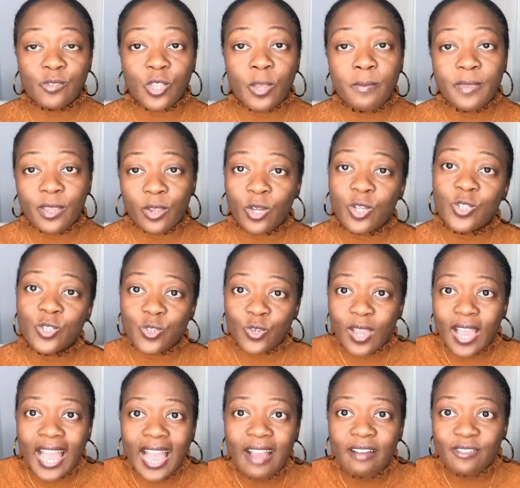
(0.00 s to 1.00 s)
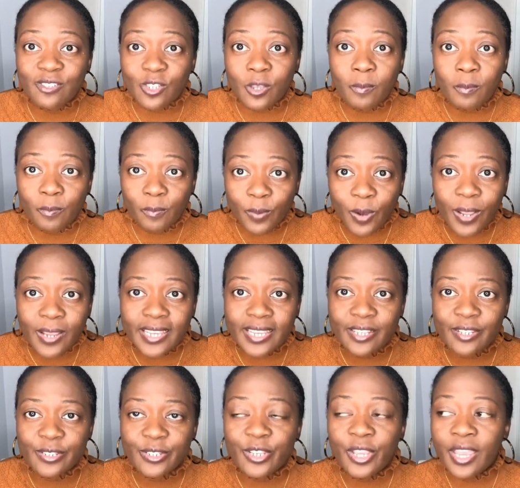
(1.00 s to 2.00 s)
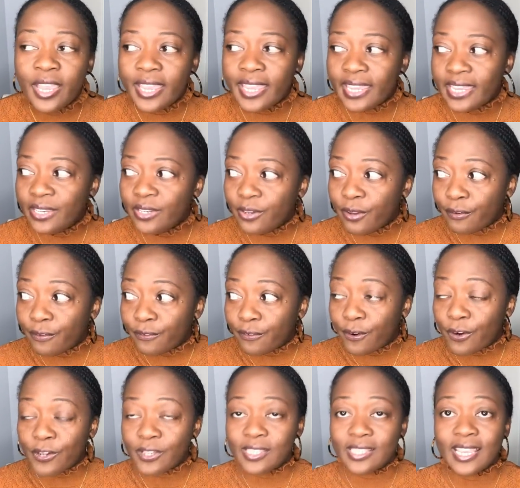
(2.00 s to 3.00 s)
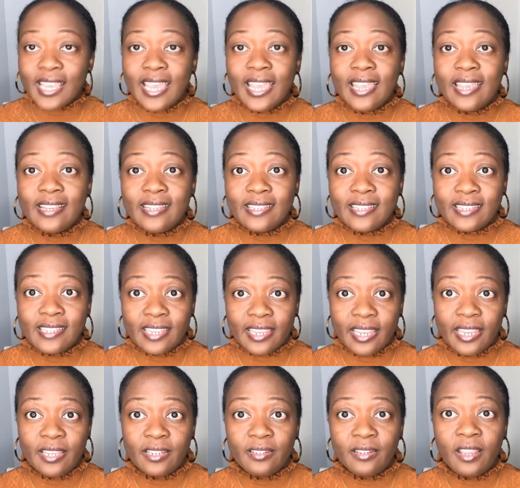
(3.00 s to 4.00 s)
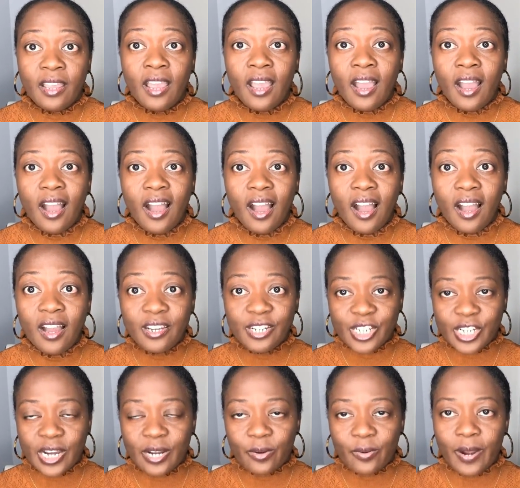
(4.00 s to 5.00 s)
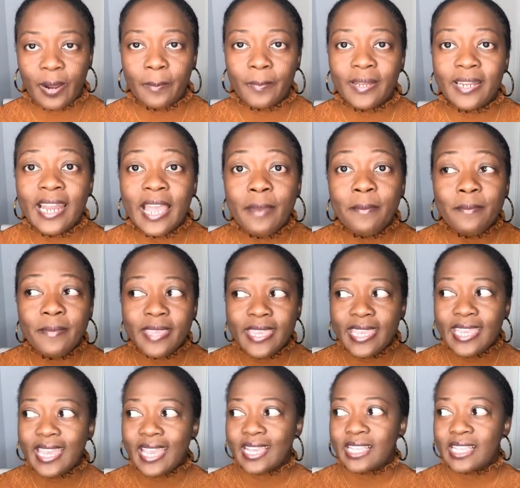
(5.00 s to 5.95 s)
so because you have some blockage in your first and second chakra. Let me